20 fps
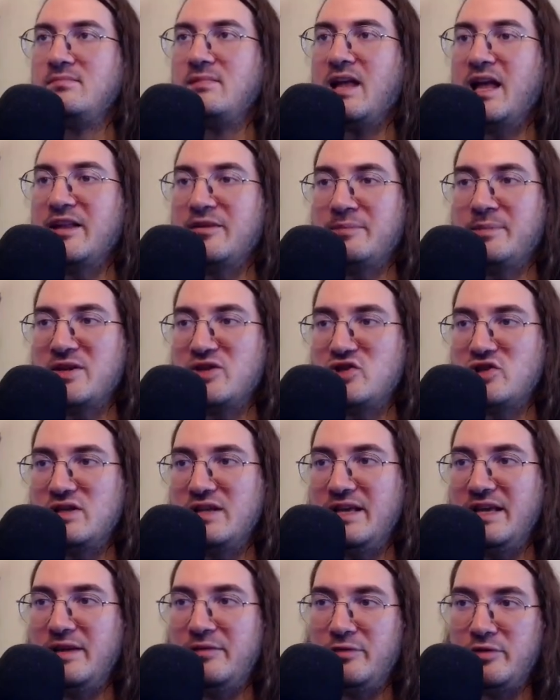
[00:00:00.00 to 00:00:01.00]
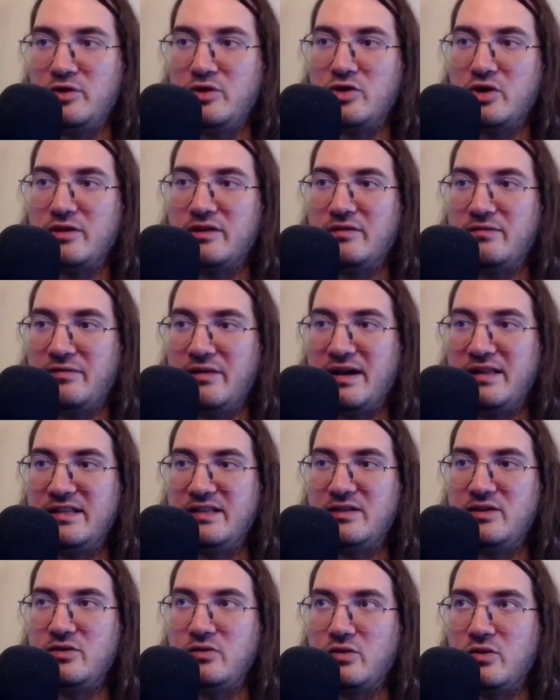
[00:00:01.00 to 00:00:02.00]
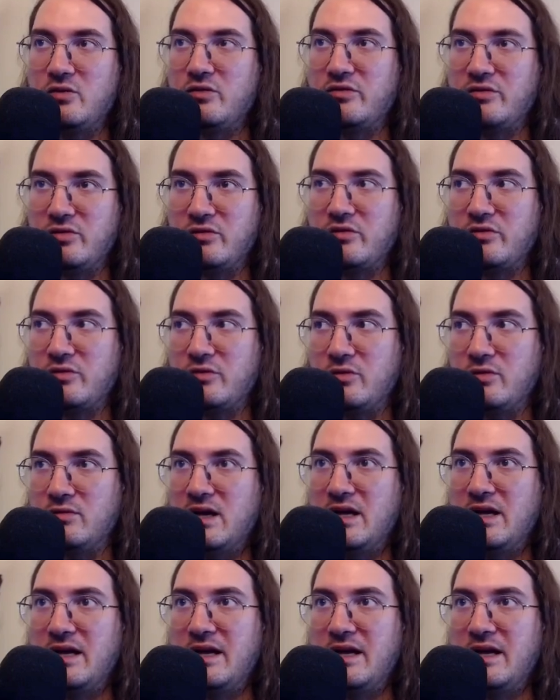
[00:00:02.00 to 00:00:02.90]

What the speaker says: especially if you do not define it in your own source code.